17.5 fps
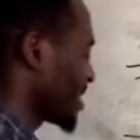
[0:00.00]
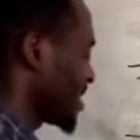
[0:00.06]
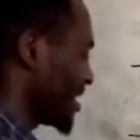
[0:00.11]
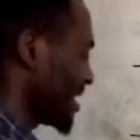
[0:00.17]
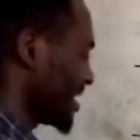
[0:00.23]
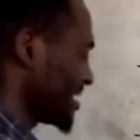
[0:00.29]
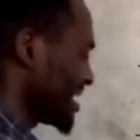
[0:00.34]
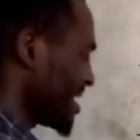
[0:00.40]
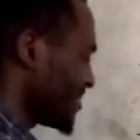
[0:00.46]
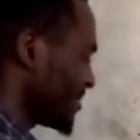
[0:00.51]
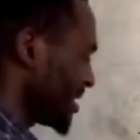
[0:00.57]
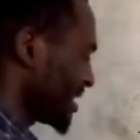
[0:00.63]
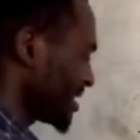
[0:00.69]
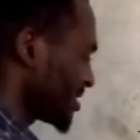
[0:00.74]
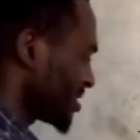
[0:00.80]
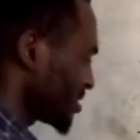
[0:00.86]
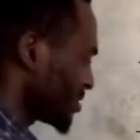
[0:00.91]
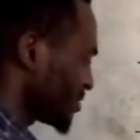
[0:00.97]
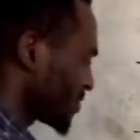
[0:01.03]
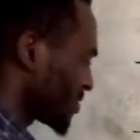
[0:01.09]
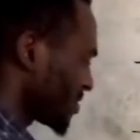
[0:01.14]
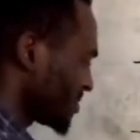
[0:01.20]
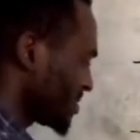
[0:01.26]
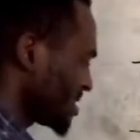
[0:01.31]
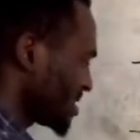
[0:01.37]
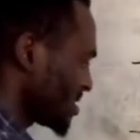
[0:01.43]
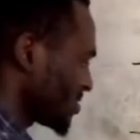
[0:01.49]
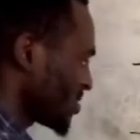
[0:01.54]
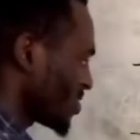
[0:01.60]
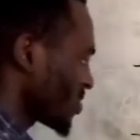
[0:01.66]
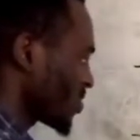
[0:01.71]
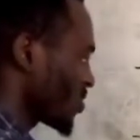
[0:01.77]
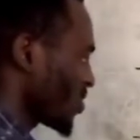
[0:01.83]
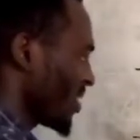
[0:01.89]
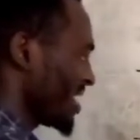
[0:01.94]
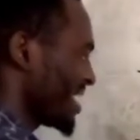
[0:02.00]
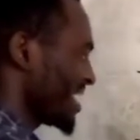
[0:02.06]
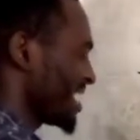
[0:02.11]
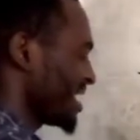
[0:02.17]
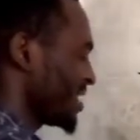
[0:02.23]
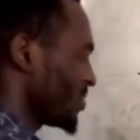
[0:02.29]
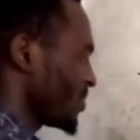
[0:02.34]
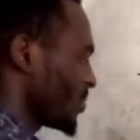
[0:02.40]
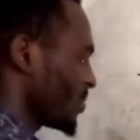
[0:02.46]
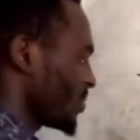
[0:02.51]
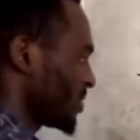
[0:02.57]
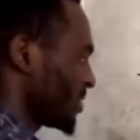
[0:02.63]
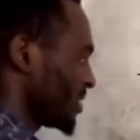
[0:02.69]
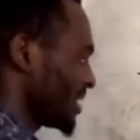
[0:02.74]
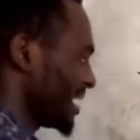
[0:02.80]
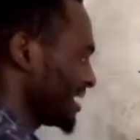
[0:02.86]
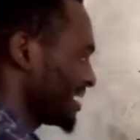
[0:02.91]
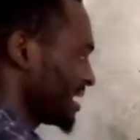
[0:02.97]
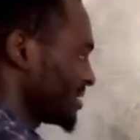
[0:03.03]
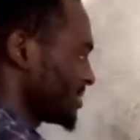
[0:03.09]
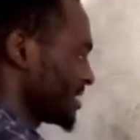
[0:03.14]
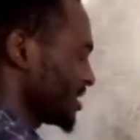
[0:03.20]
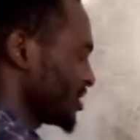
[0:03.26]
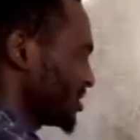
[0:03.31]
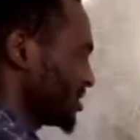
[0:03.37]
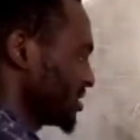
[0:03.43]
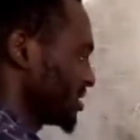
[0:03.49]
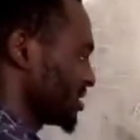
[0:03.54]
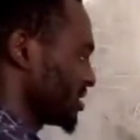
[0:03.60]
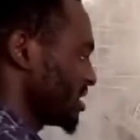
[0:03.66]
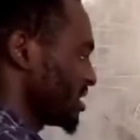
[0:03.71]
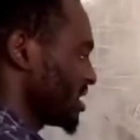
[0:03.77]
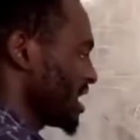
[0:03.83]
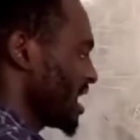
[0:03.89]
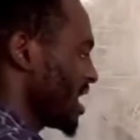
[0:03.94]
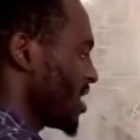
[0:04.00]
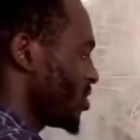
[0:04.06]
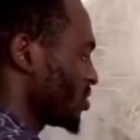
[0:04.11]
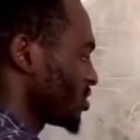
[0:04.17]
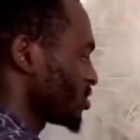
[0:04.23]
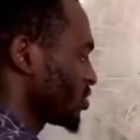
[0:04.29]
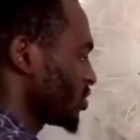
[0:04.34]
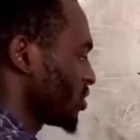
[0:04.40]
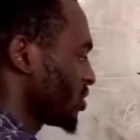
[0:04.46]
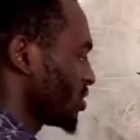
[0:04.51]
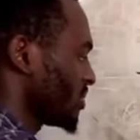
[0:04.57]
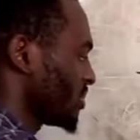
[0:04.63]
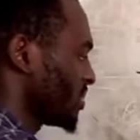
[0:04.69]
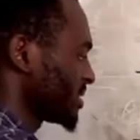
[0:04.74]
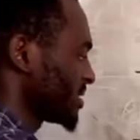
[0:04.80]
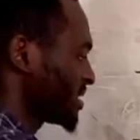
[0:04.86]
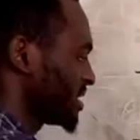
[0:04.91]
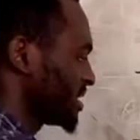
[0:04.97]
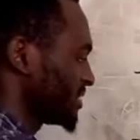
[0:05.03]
And numbers from 0 going in that direction are also positive.